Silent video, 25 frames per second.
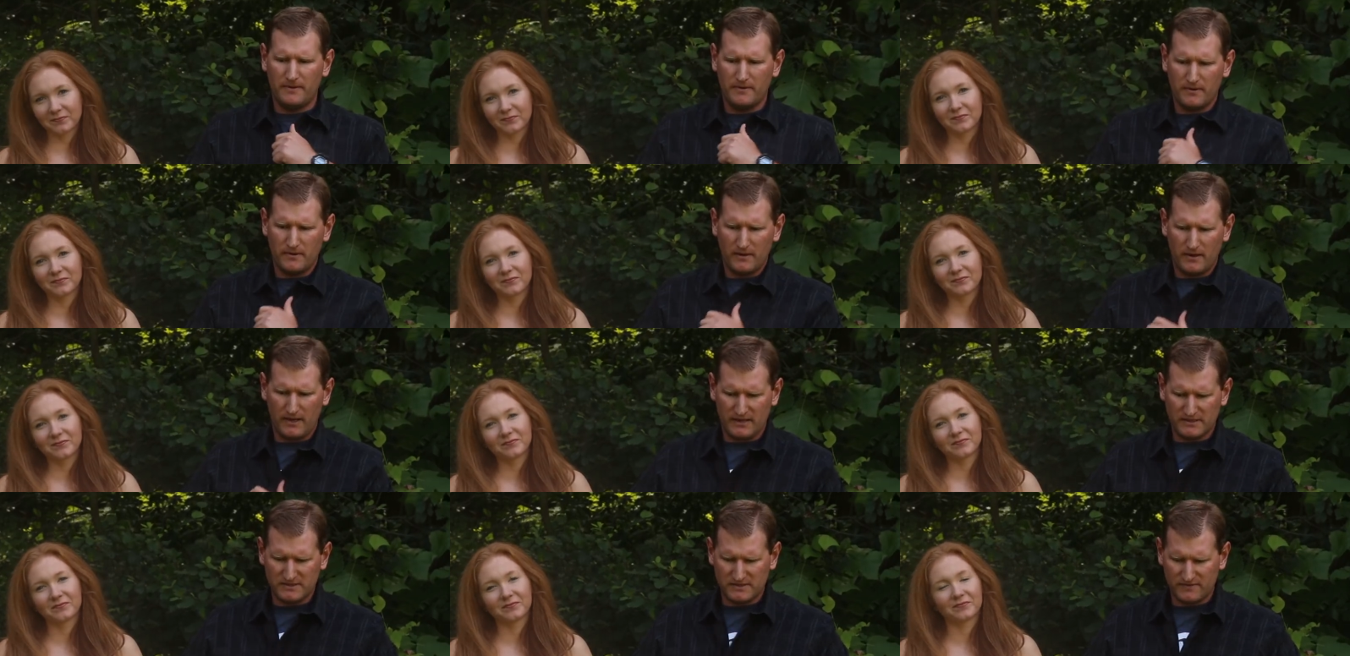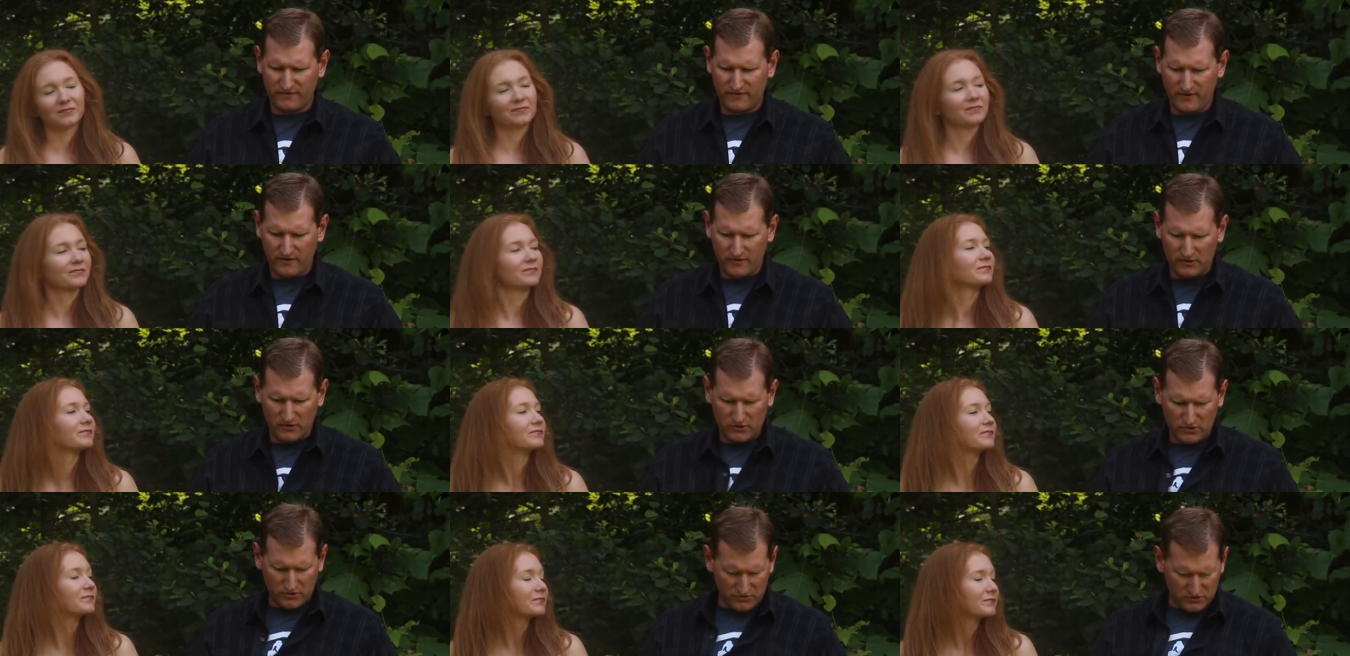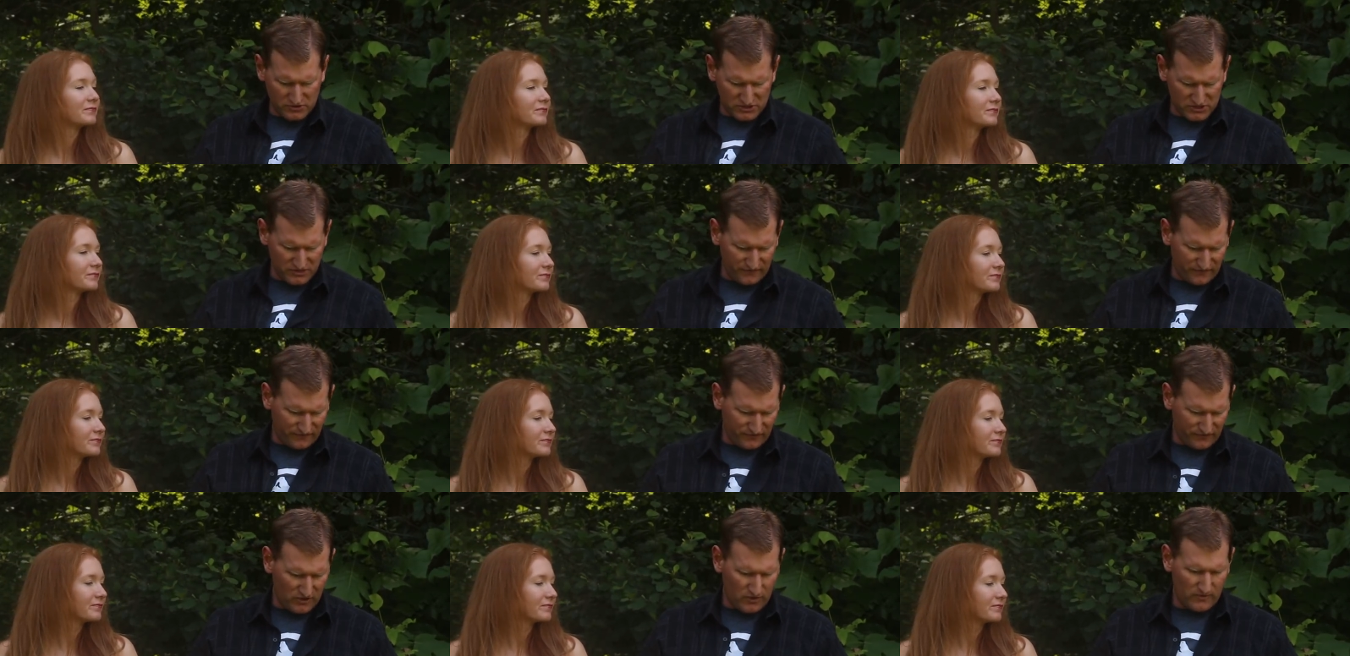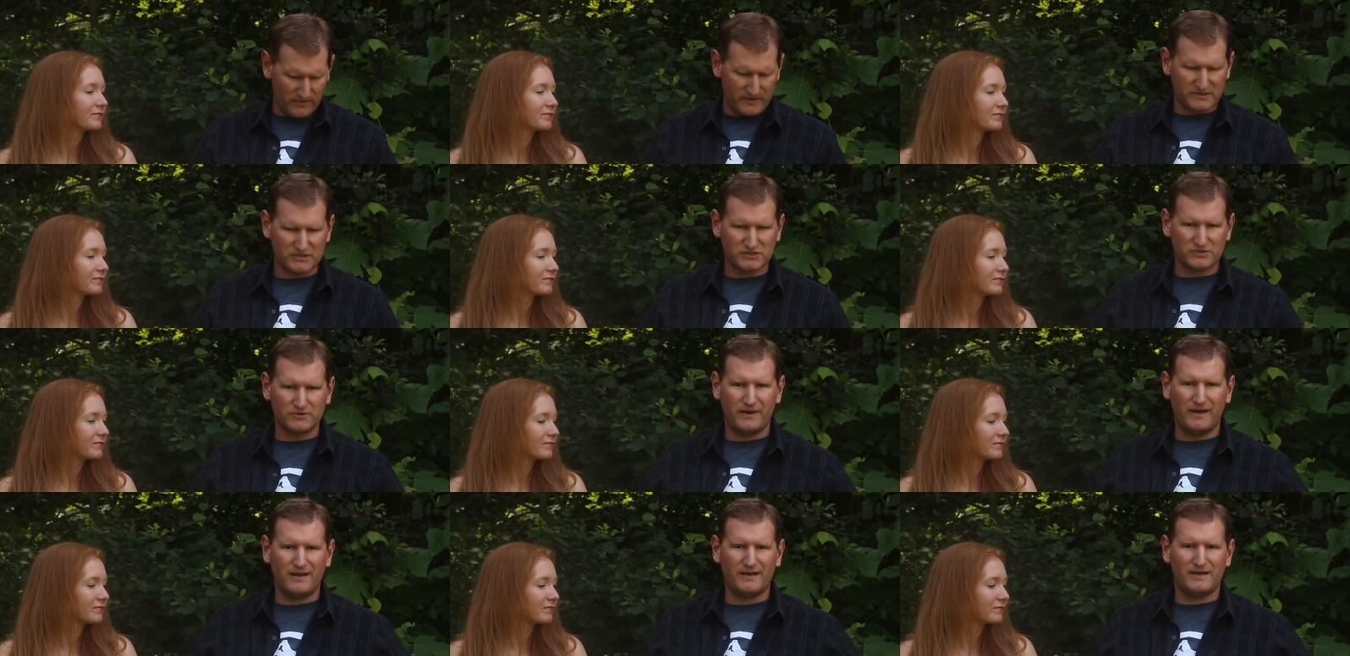Speaker 1: but it's very loose and flowing,
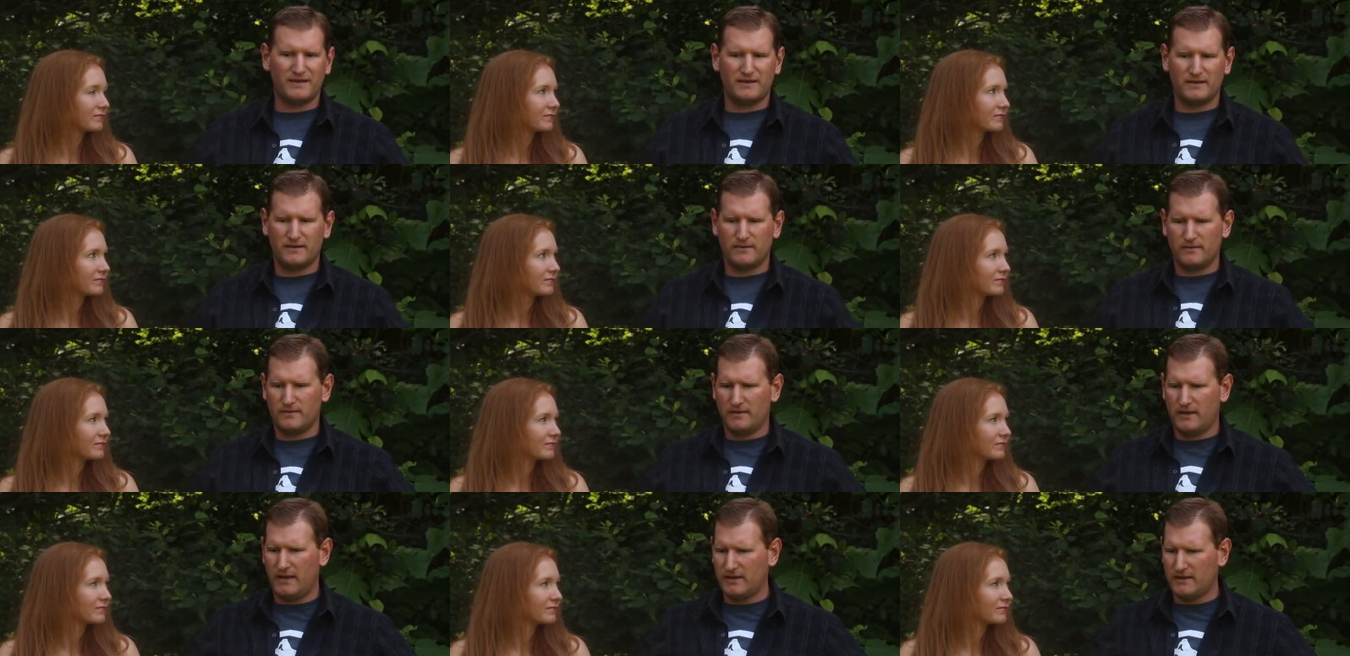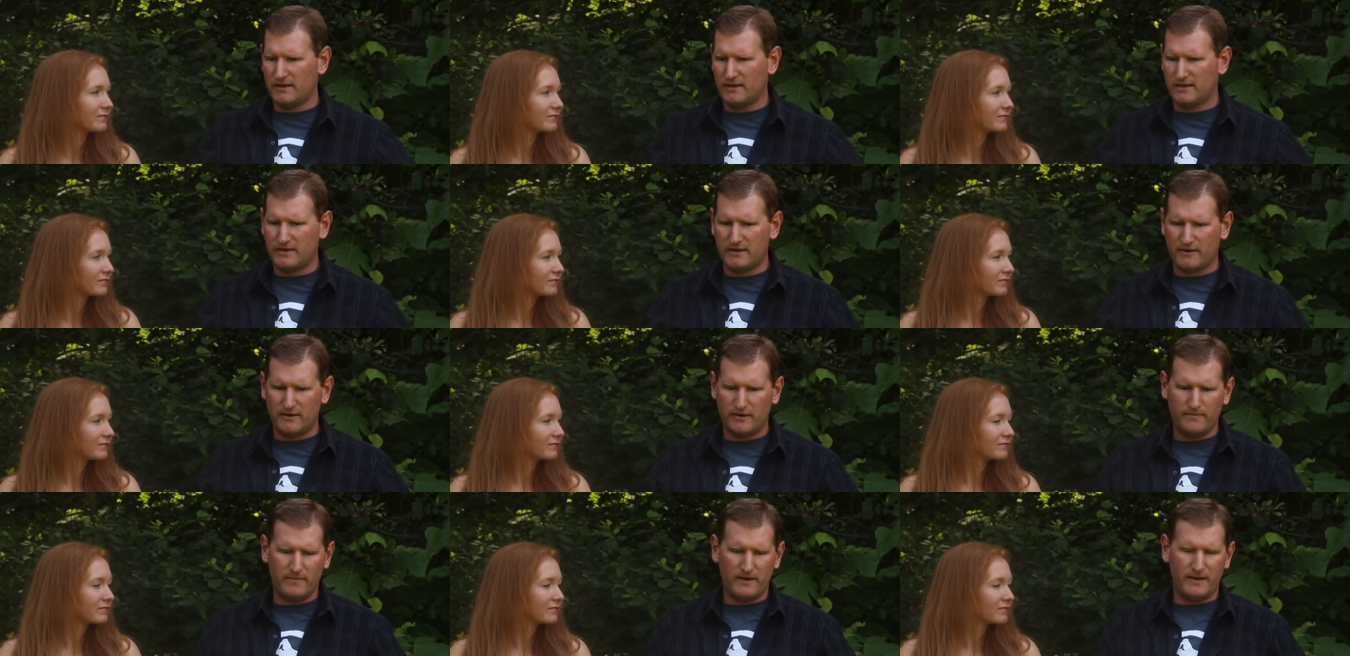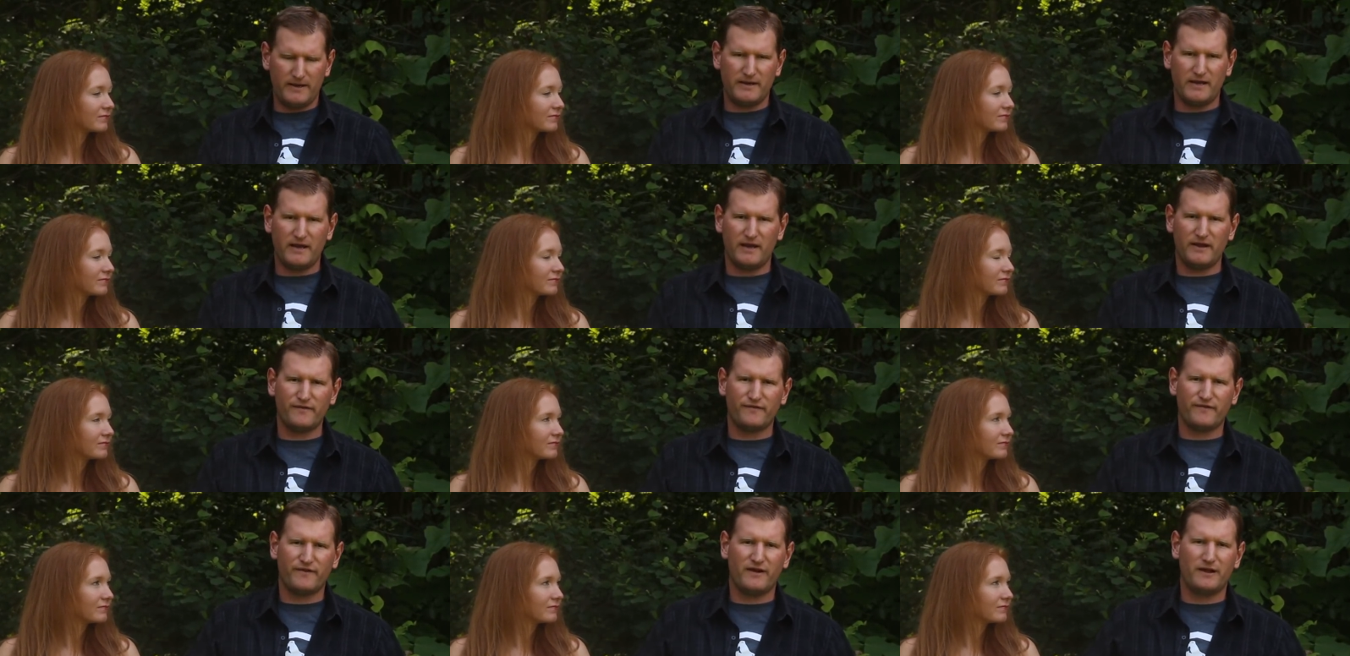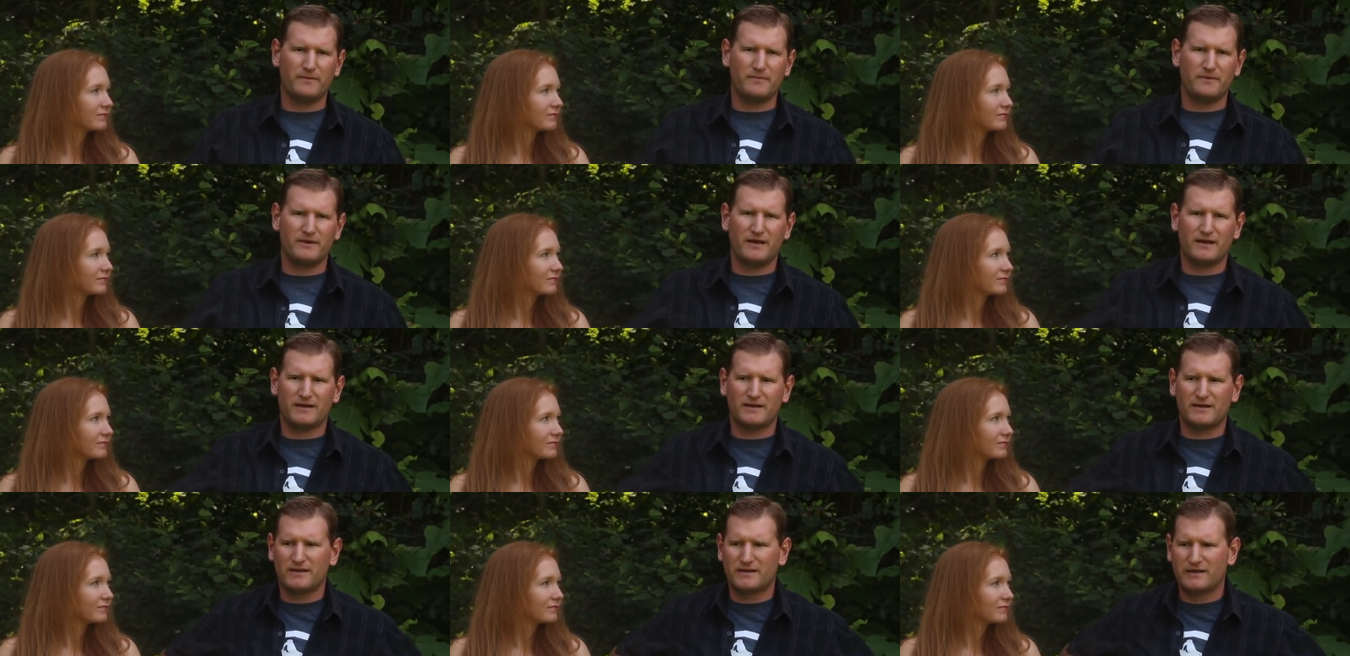so I can, I can carry my knife on
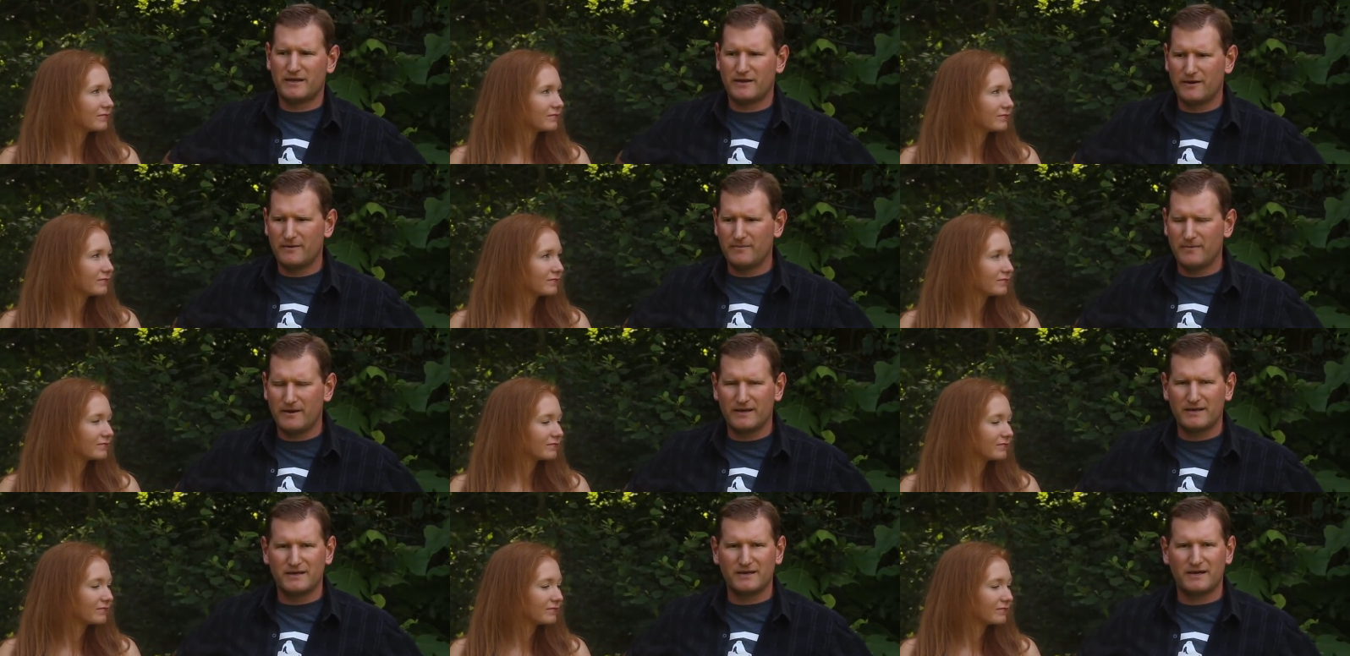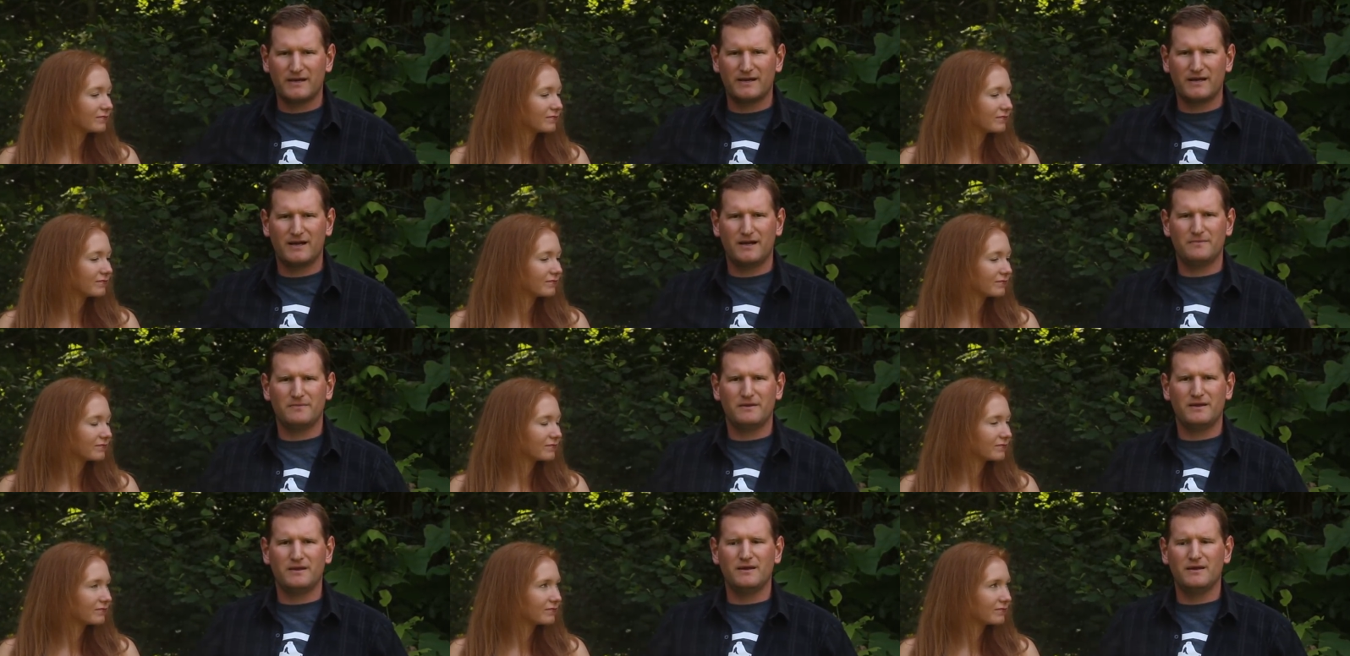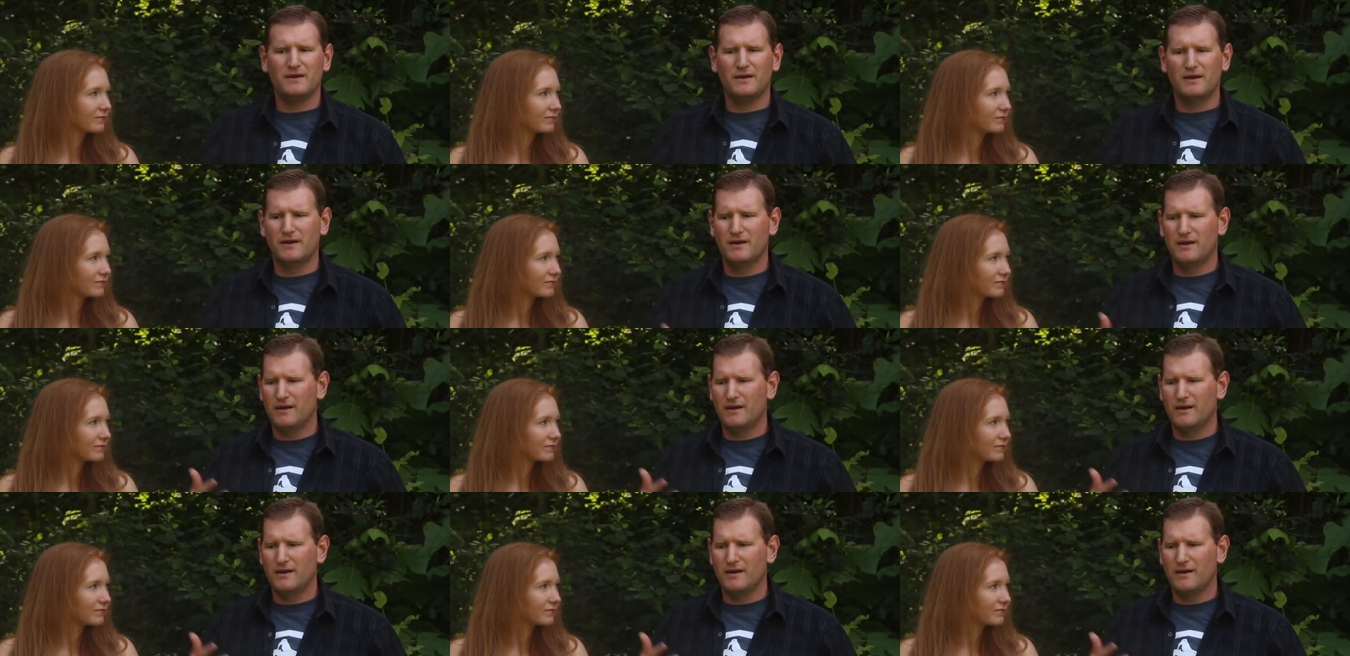me, I can carry my gun on me.